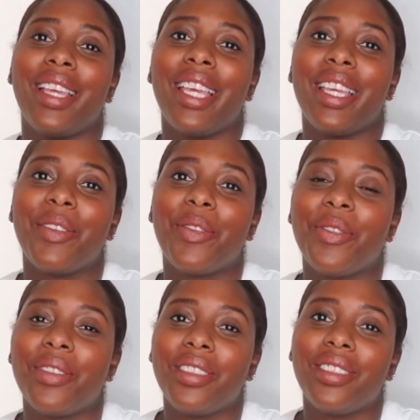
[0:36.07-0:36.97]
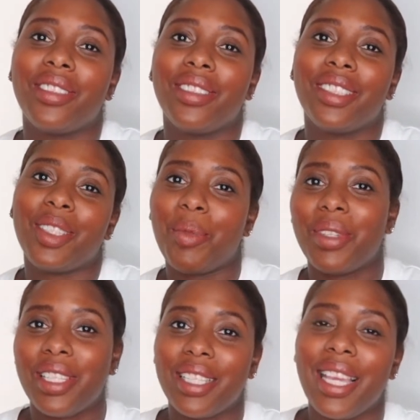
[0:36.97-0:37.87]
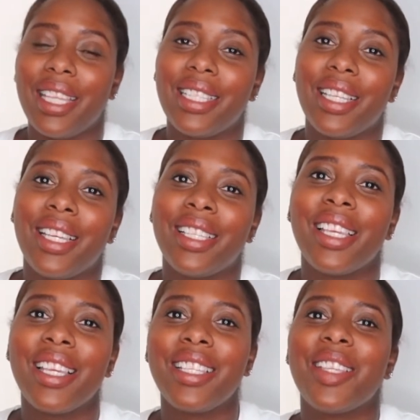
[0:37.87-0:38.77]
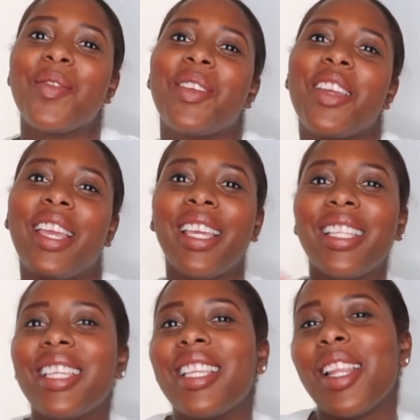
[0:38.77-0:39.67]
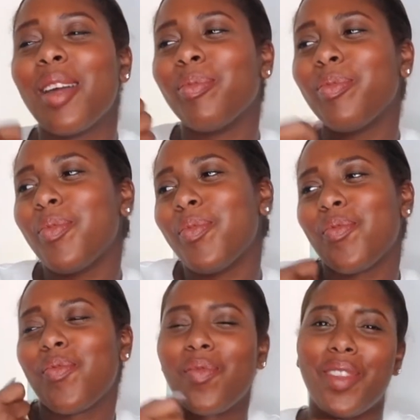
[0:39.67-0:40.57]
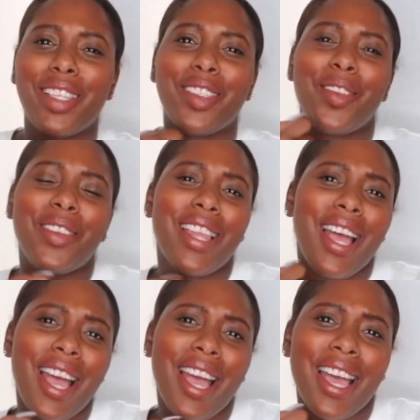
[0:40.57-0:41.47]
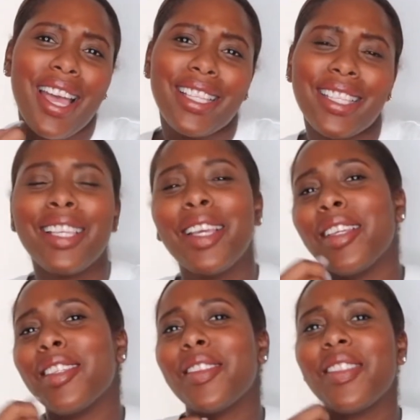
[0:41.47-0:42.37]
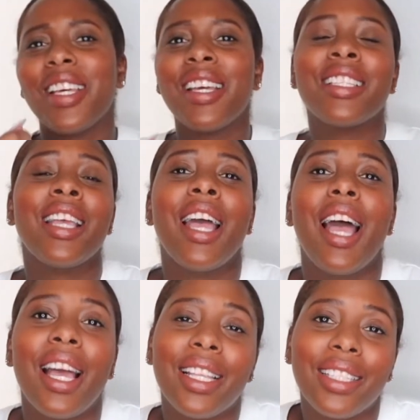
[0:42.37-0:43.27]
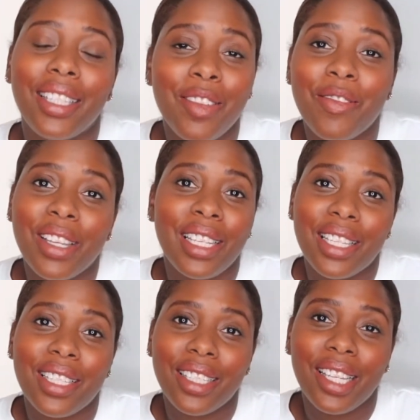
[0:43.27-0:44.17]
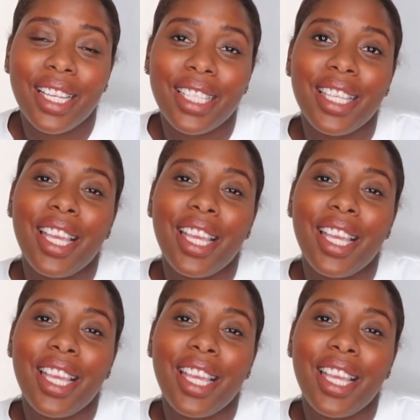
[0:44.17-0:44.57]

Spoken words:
if someone doesn't taste it? It's easy when you're eating, you're like, it's so nice. So nice, and it really isn't nice,